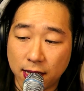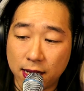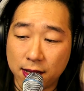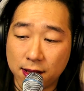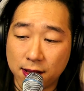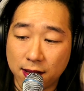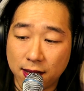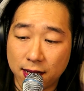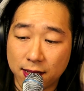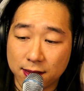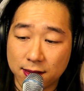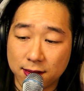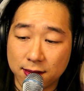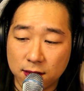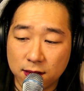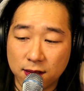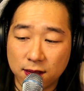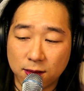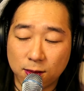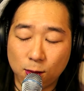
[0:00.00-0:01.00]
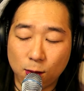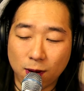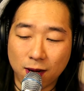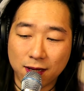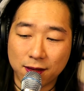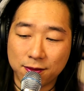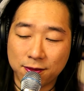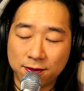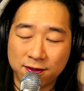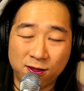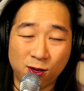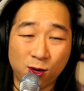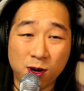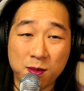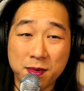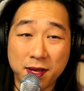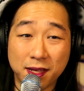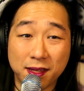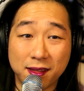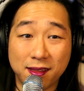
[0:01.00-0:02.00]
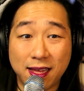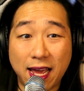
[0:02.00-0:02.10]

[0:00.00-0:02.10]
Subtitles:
And that the work of forming